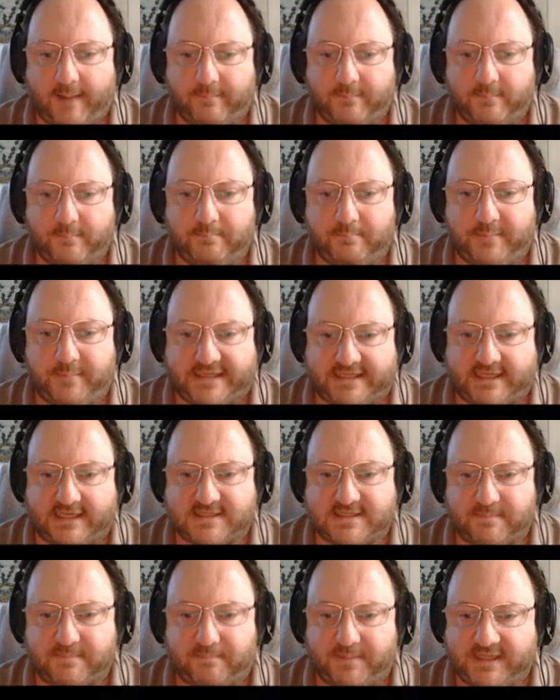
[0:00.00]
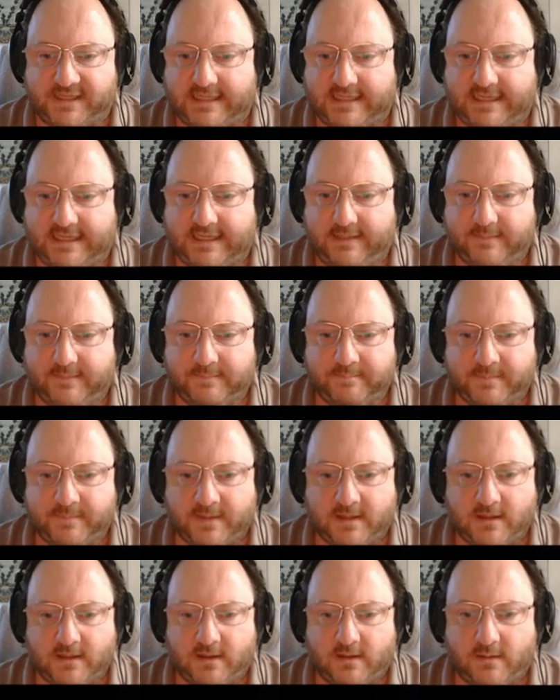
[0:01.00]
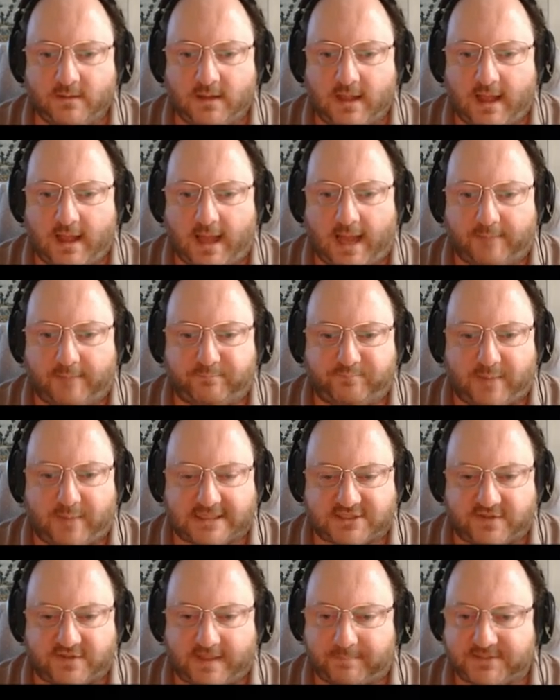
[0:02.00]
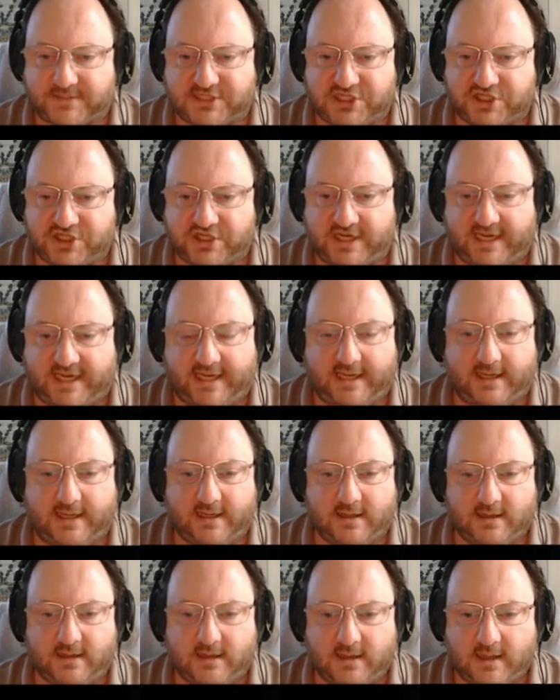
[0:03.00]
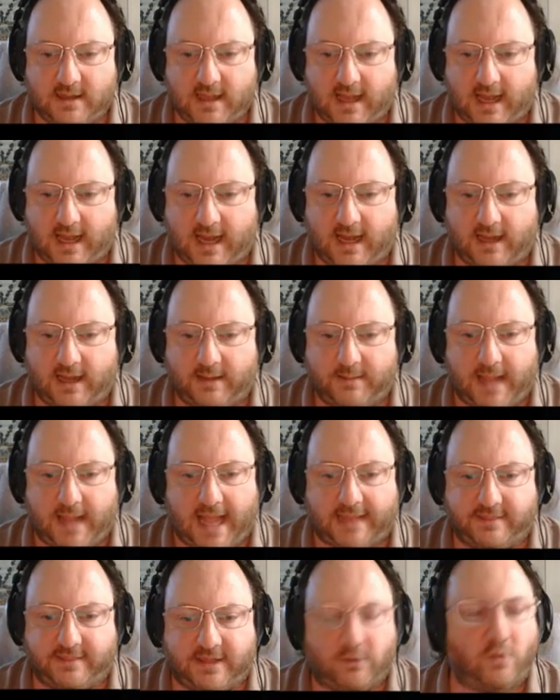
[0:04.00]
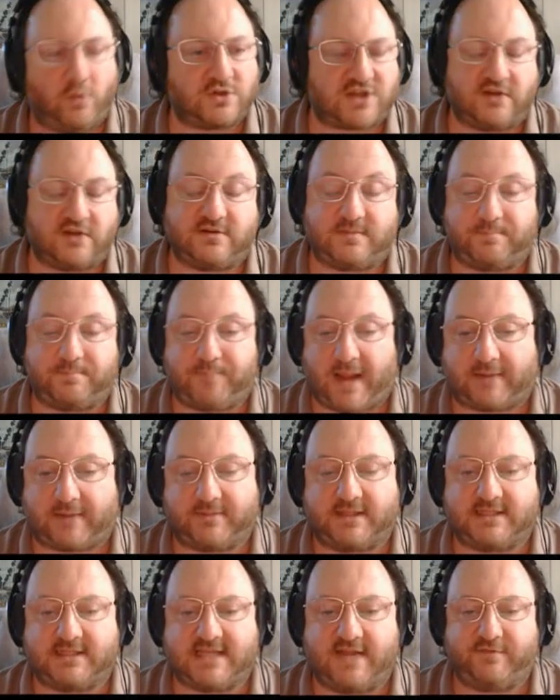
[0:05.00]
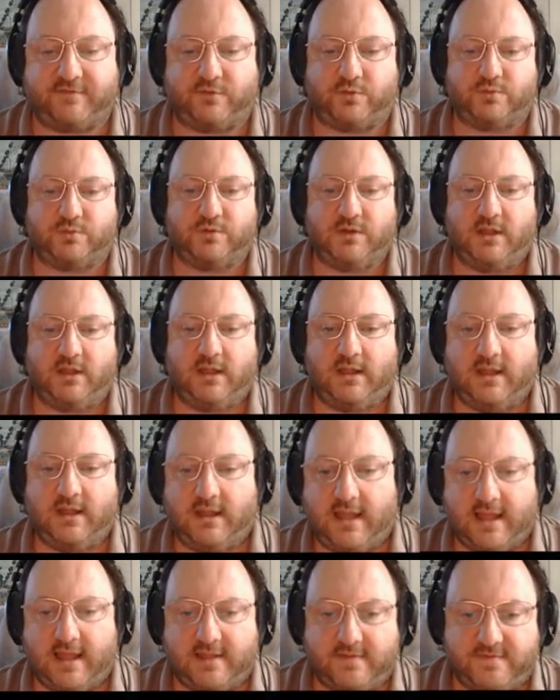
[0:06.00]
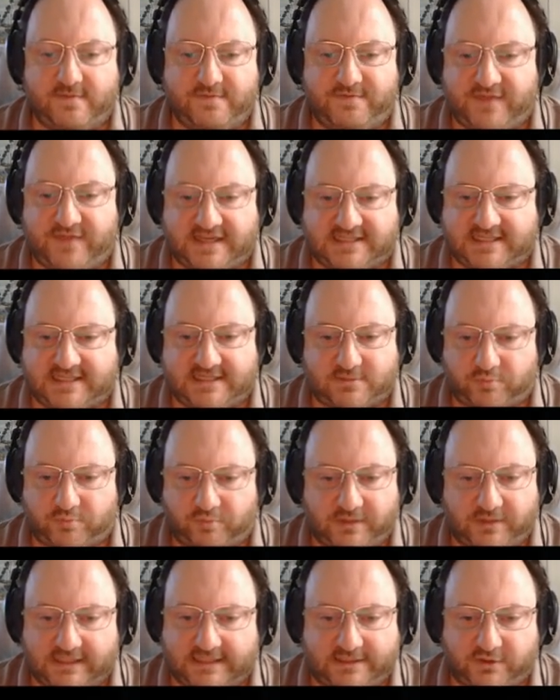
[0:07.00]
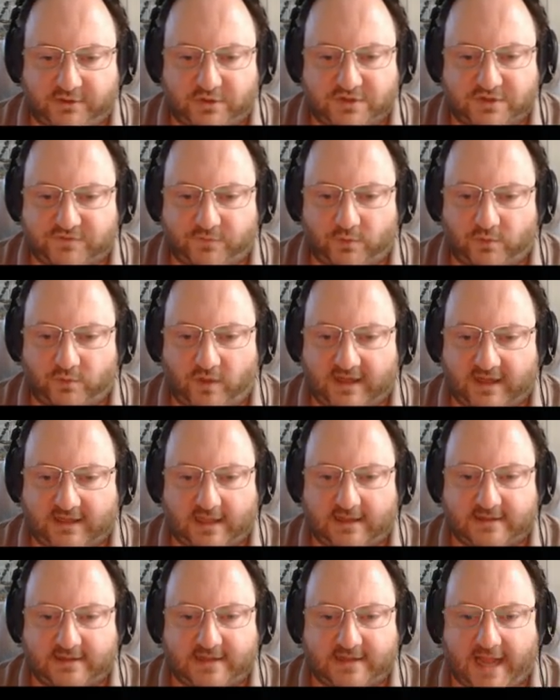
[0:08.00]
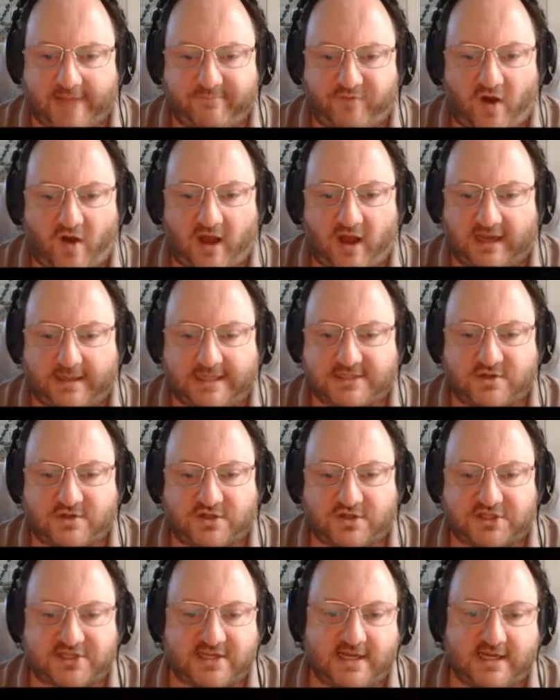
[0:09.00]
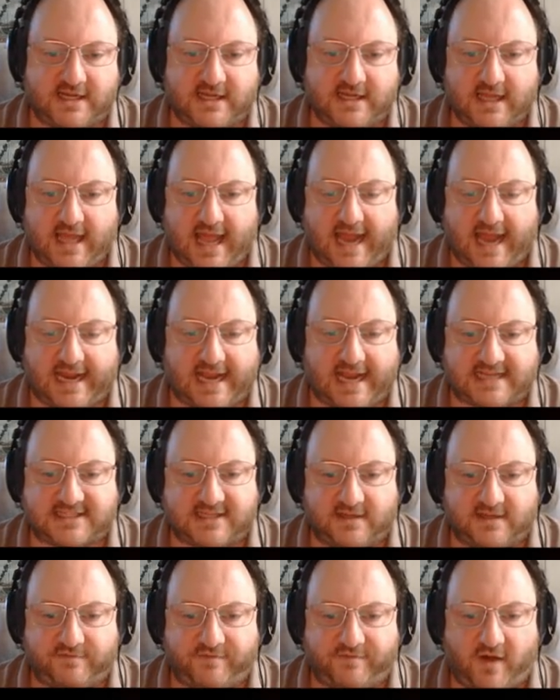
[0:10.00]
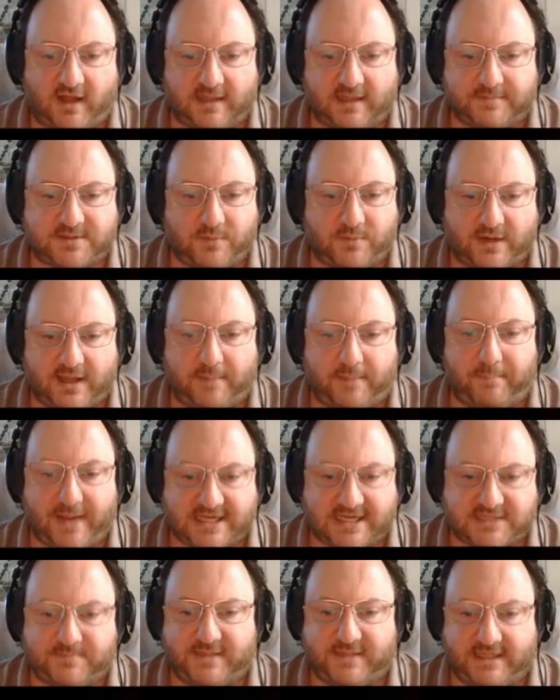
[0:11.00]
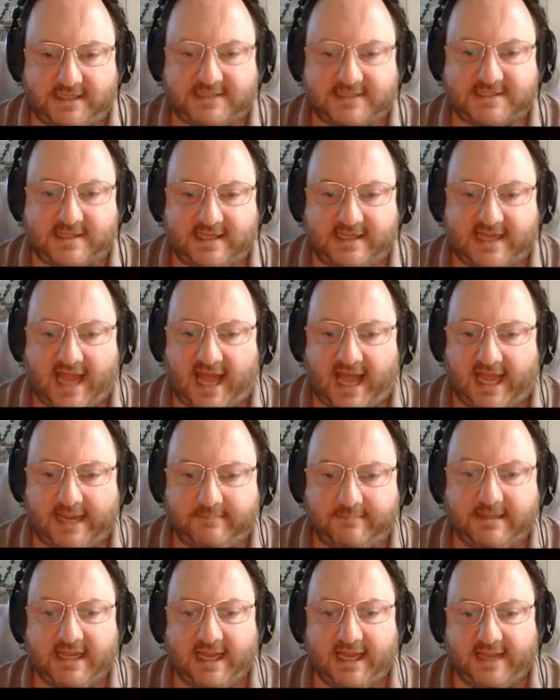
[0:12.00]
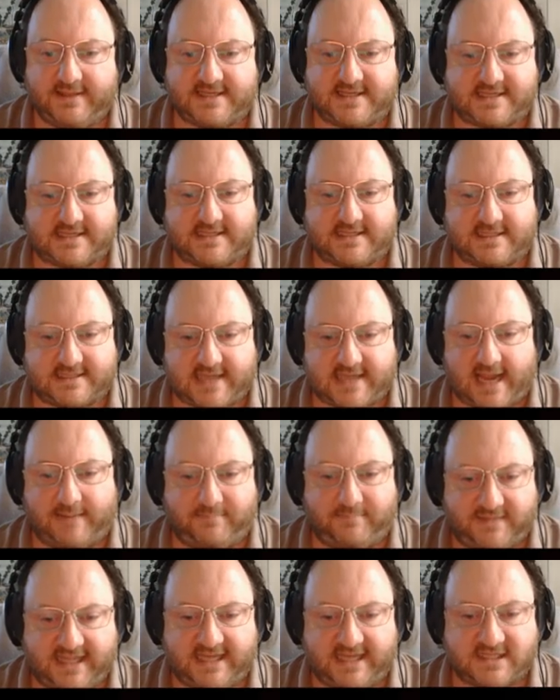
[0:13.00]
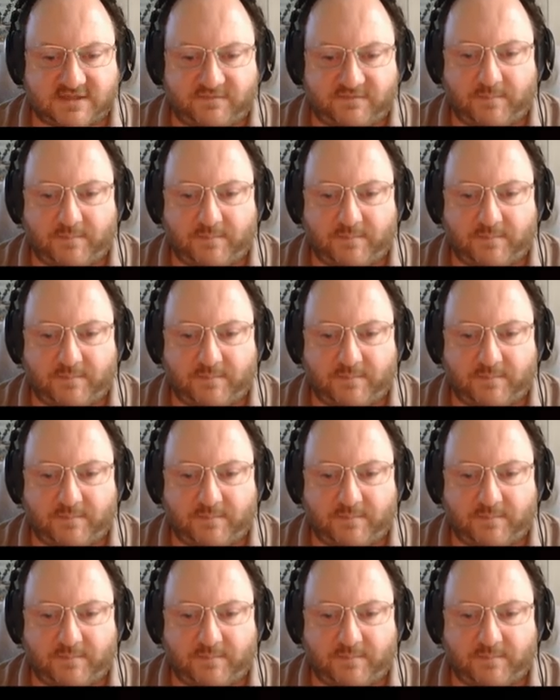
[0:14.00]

minion to be, based on that positioning, and then also packed with the Devil. This is really useful. Like at Vile, it's not just an accident. Vile Imps are one of the best minions in the game, and this does the same thing as a